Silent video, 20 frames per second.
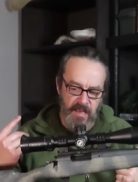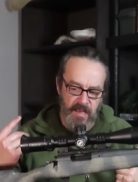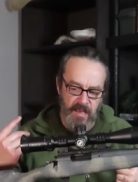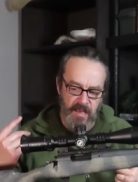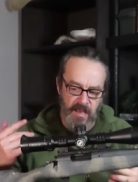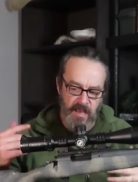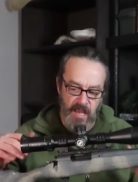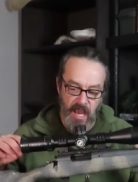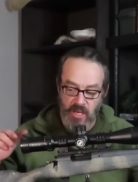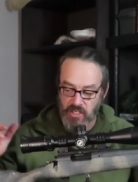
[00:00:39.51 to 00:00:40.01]
uh,
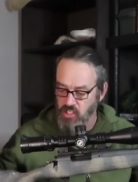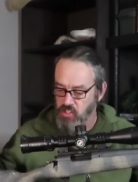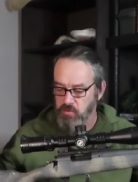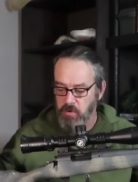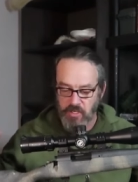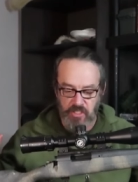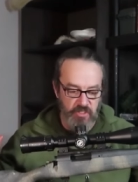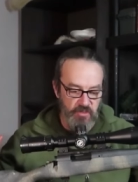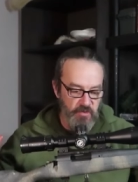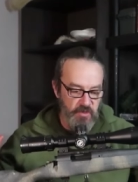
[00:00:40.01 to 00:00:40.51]
I just
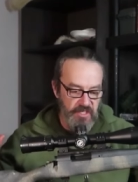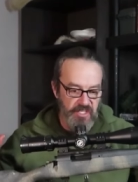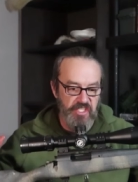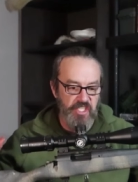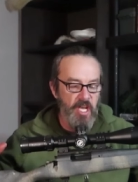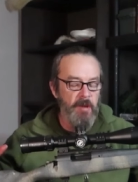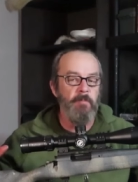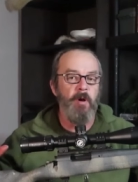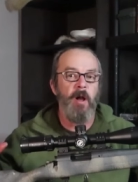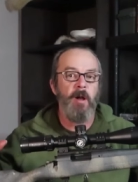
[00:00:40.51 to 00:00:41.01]
wanted to do a
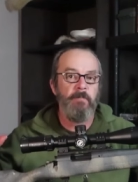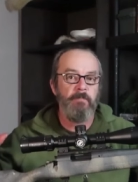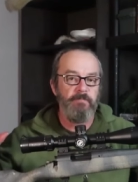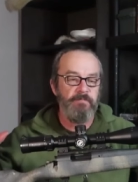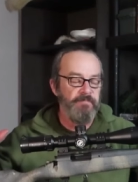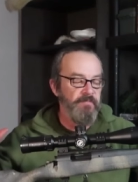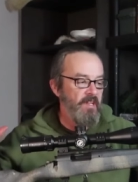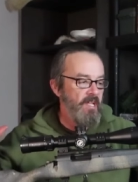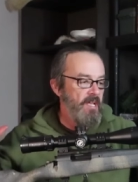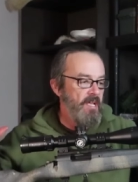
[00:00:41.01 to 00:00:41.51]
sum
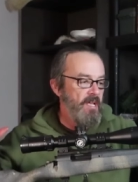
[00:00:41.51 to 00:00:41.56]
up.